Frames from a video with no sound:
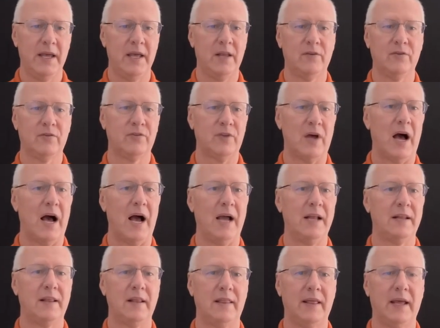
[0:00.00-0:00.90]

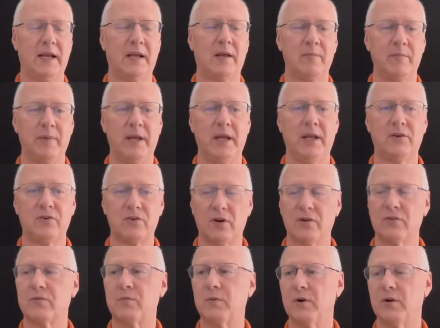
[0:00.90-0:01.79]
inside that they can be
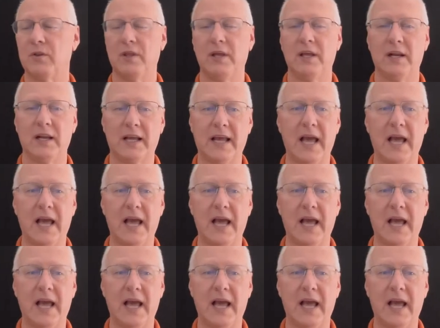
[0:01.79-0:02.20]
trustworthy and